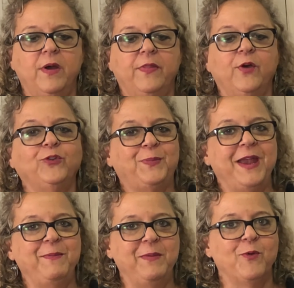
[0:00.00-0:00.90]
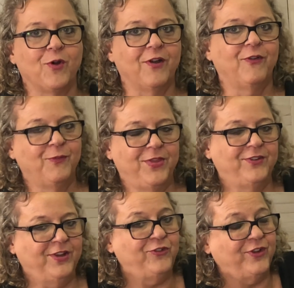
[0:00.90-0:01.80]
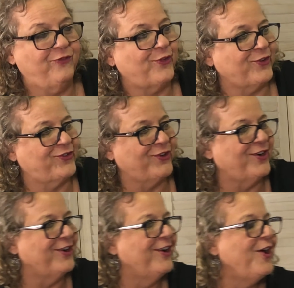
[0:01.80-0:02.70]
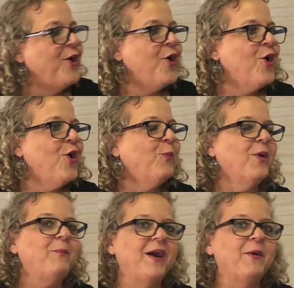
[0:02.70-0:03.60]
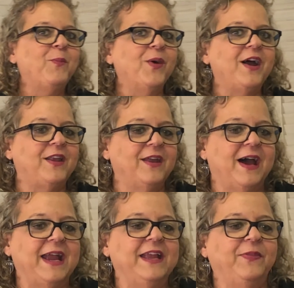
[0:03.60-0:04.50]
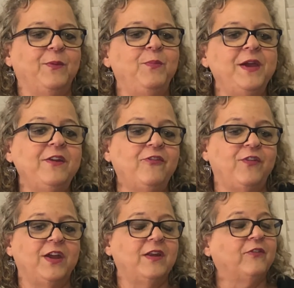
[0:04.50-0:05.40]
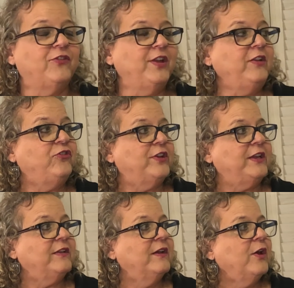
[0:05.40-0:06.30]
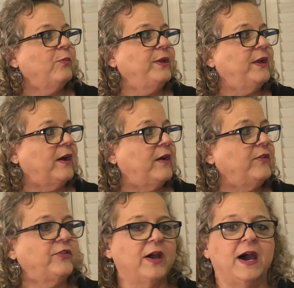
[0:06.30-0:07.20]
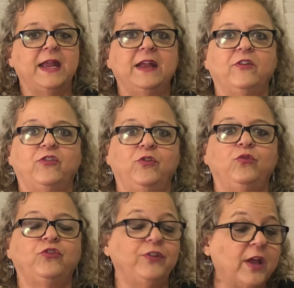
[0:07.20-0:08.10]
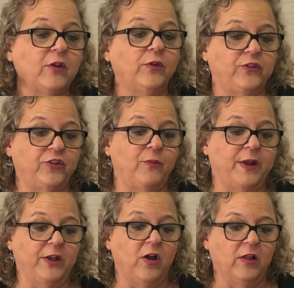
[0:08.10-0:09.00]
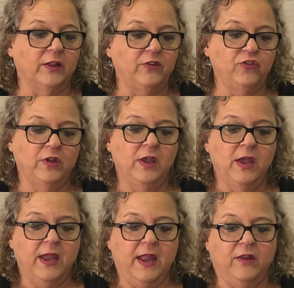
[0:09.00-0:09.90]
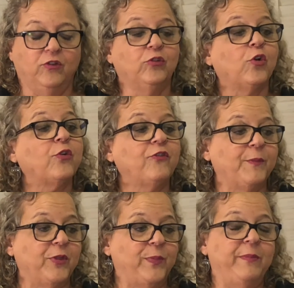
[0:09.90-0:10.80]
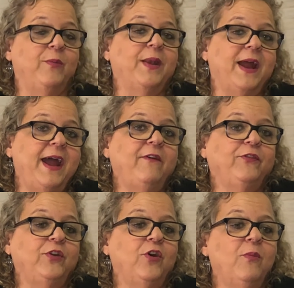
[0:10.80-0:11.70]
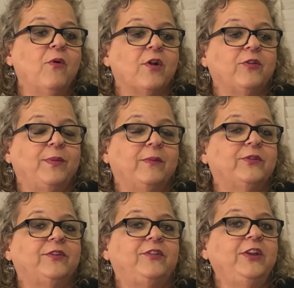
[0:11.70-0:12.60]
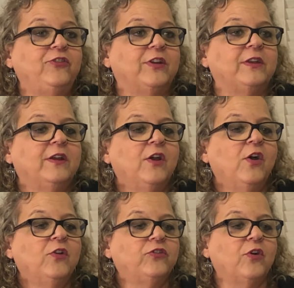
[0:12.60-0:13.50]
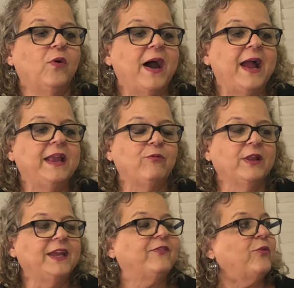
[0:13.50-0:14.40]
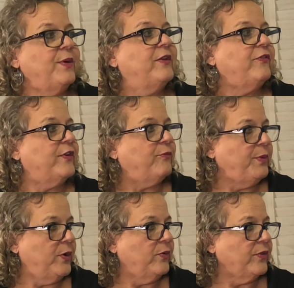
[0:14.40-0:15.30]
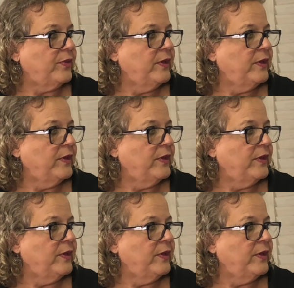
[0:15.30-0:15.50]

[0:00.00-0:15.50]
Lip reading: Those pay me more for teaching for sure. But I get the benefit of teaching because I get to not only share my knowledge and learn from other people, but I have to know more to be able to teach it. So I really get the benefit of both.